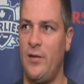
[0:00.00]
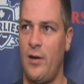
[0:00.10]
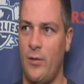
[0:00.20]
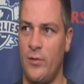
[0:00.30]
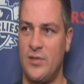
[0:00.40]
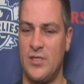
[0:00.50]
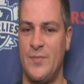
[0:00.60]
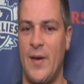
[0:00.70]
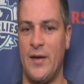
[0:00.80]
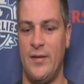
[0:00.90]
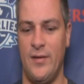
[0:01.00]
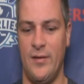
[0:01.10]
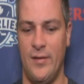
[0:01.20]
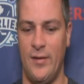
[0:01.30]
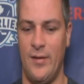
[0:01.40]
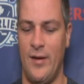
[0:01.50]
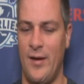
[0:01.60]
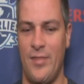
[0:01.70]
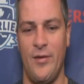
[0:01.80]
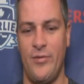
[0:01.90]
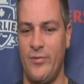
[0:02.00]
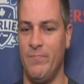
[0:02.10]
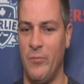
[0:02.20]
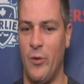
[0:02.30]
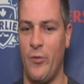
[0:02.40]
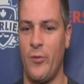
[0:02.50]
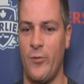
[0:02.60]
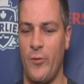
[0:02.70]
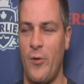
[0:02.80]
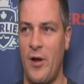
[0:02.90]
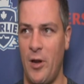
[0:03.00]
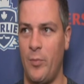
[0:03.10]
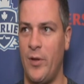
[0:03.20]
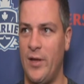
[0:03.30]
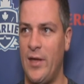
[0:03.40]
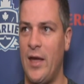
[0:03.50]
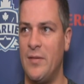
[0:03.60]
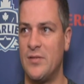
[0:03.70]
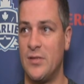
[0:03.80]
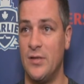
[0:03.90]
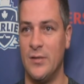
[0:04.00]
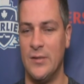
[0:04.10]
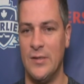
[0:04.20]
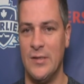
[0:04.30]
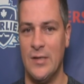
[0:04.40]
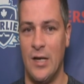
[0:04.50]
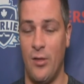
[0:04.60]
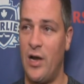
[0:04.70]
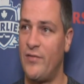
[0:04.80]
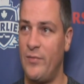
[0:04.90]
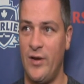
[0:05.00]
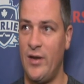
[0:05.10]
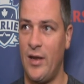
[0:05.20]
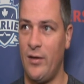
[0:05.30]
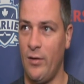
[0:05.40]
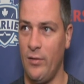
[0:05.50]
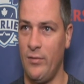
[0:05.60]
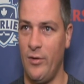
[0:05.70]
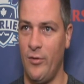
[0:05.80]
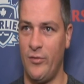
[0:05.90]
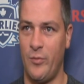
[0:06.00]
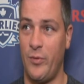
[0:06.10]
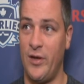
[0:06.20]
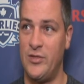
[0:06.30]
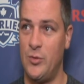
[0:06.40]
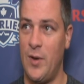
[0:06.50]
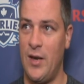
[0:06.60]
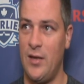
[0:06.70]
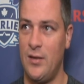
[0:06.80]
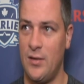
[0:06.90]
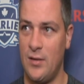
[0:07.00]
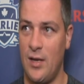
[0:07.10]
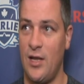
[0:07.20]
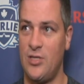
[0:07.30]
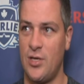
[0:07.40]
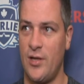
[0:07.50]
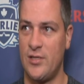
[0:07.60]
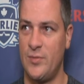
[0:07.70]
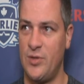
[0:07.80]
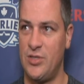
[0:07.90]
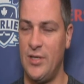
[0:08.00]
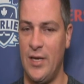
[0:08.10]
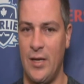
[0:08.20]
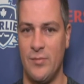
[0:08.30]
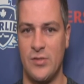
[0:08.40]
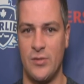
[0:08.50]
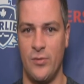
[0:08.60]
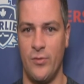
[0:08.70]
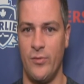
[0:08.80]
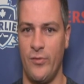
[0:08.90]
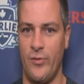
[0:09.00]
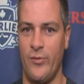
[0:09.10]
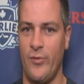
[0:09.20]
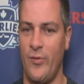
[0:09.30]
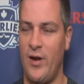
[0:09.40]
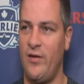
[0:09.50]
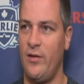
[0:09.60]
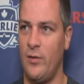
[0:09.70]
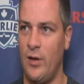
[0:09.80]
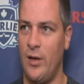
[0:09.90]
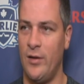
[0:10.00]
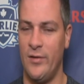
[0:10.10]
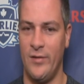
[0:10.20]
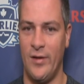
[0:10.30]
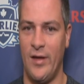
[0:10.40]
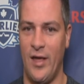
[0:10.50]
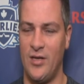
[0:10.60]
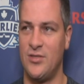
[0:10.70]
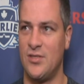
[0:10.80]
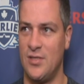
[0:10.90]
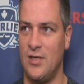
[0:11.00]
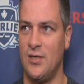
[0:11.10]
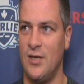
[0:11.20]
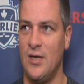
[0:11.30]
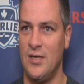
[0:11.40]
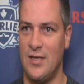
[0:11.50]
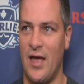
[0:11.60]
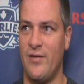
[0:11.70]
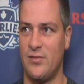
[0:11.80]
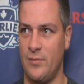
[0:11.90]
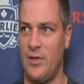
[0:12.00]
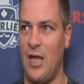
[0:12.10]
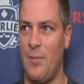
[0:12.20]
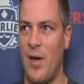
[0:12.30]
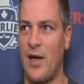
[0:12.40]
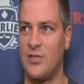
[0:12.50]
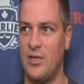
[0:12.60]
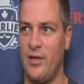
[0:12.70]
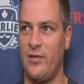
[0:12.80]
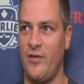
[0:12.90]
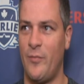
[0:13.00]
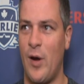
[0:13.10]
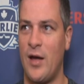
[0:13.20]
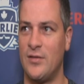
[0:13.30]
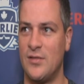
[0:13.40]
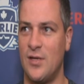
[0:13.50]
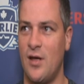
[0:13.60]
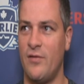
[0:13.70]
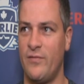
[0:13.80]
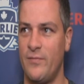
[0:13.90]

They know what's expected, and I think they're ready to play games. A lot of them didn't get to play too many NHL exhibition games, so they're ready and anxious to have some game action. I think they've practiced enough.